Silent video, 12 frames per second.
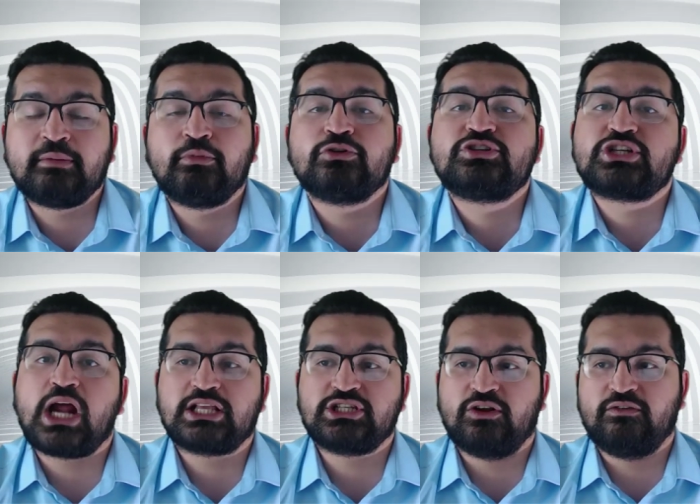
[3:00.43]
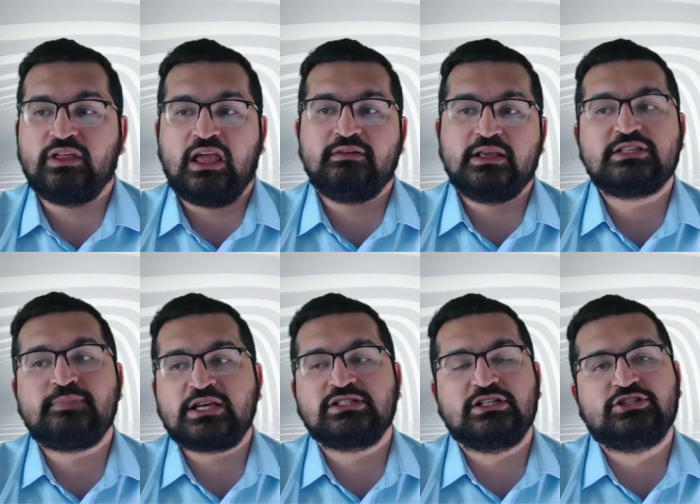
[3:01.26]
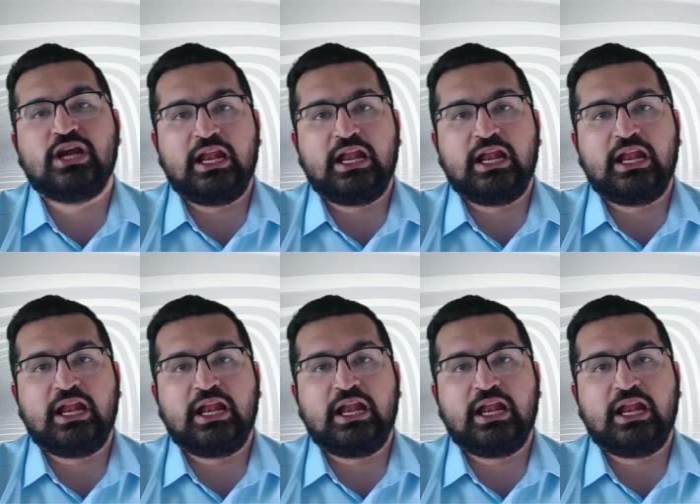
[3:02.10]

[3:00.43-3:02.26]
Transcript: bone structure of the specialty training